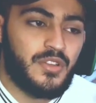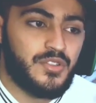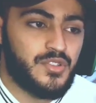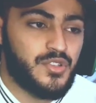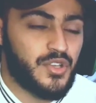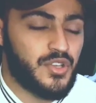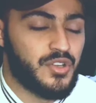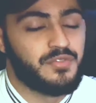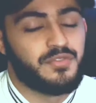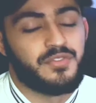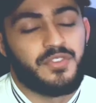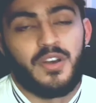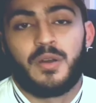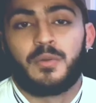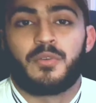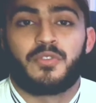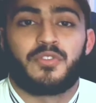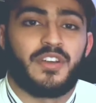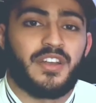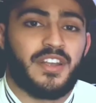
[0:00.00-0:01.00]
to
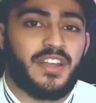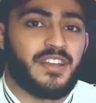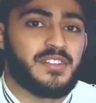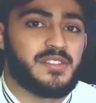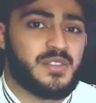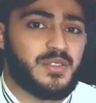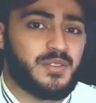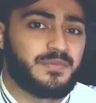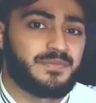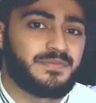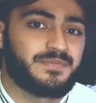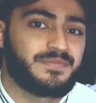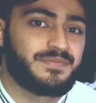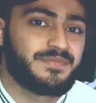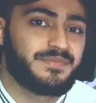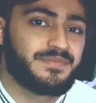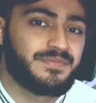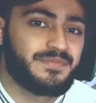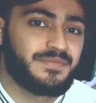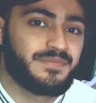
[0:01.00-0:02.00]
confirm of her cancer.
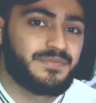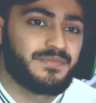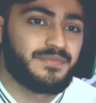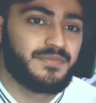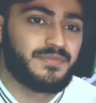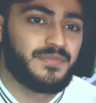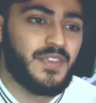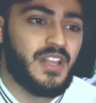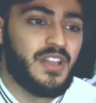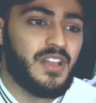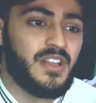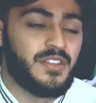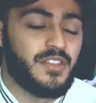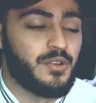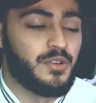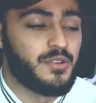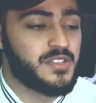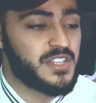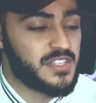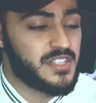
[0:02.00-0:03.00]

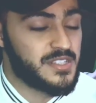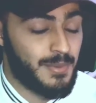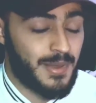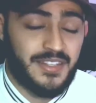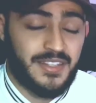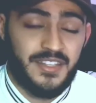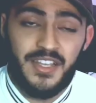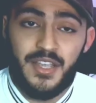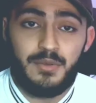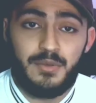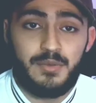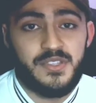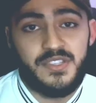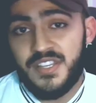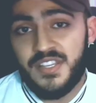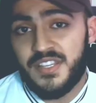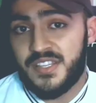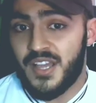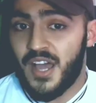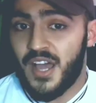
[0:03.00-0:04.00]
They were suspecting it was
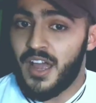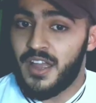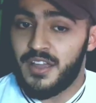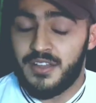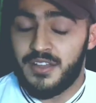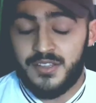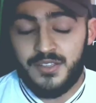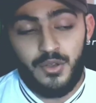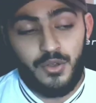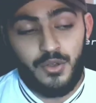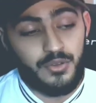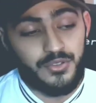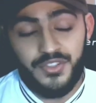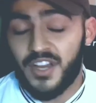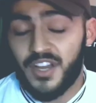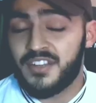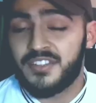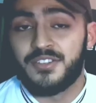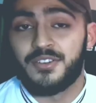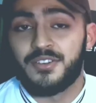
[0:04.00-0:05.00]
DCIS, or
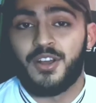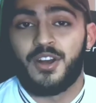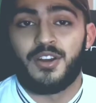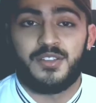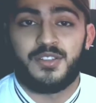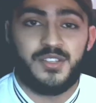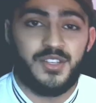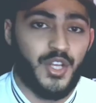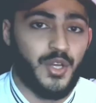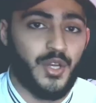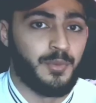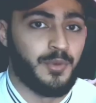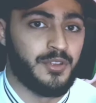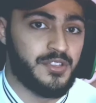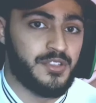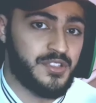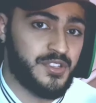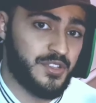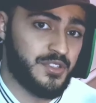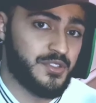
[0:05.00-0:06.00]
ductal carcinoma
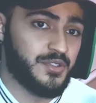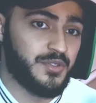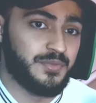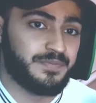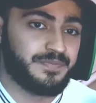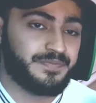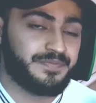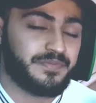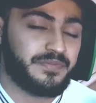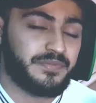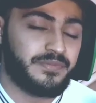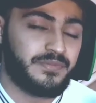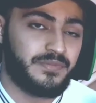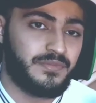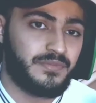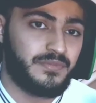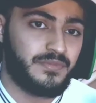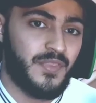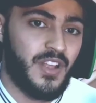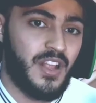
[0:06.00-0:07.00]
in situ.
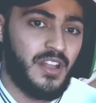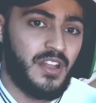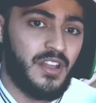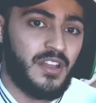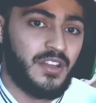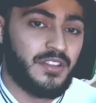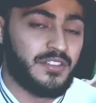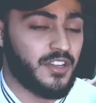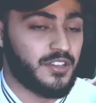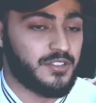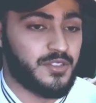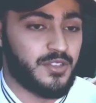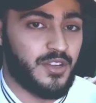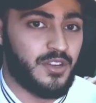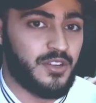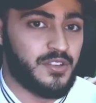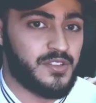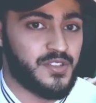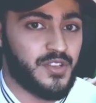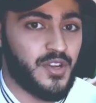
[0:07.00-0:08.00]
Ductal
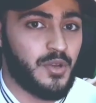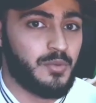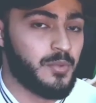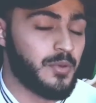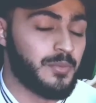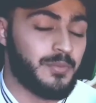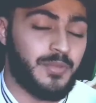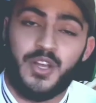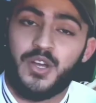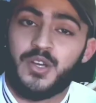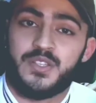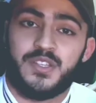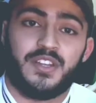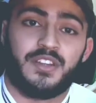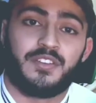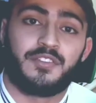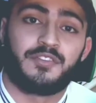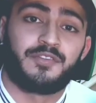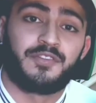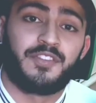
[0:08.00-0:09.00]
carcinoma because
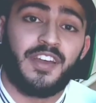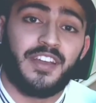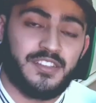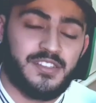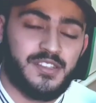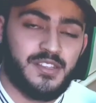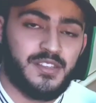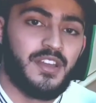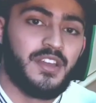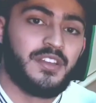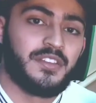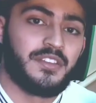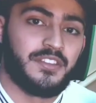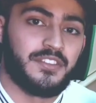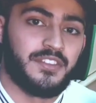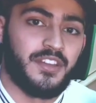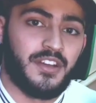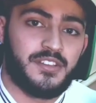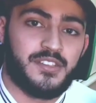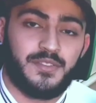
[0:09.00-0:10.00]
it affects the
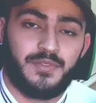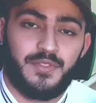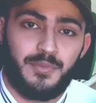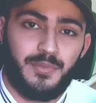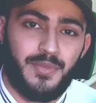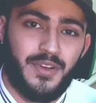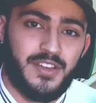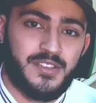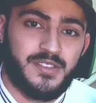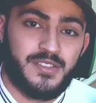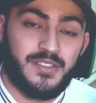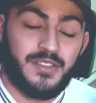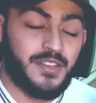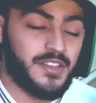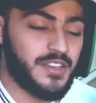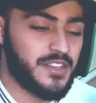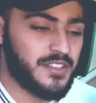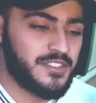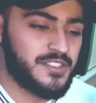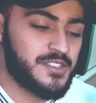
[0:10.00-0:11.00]
ducts of the breast
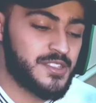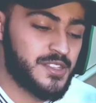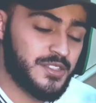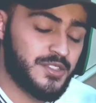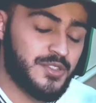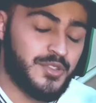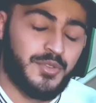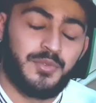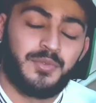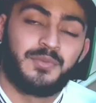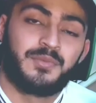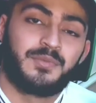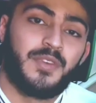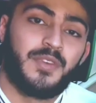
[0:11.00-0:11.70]
in situ,